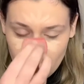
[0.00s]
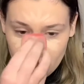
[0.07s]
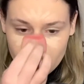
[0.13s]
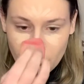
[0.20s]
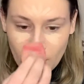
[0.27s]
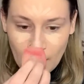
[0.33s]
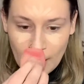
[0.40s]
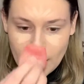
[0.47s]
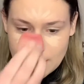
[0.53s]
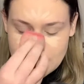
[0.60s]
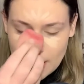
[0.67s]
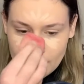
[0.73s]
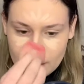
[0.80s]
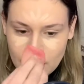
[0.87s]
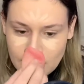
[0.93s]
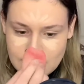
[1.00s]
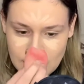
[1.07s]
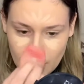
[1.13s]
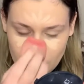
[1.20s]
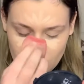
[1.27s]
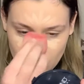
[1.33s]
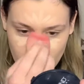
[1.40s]
But you guys, I cannot
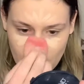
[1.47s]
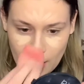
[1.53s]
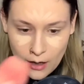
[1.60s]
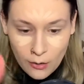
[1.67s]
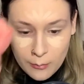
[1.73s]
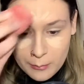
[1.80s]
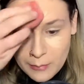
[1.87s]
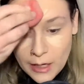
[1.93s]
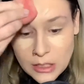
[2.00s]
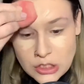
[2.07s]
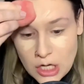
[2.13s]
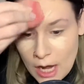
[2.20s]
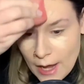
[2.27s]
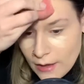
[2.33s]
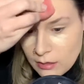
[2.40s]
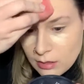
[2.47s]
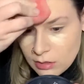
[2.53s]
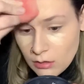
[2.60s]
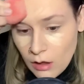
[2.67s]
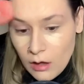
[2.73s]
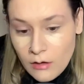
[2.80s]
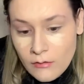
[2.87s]
tell you how much I
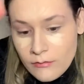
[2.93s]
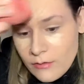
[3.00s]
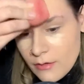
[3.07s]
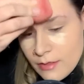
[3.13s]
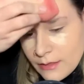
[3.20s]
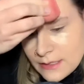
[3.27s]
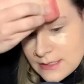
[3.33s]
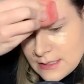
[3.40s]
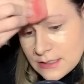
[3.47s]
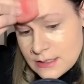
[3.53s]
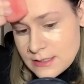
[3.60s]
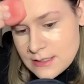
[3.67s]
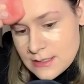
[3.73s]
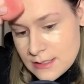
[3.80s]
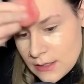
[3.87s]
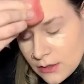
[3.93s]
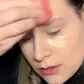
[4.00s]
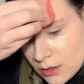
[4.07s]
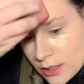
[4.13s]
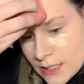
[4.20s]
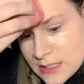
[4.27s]
love this concealer.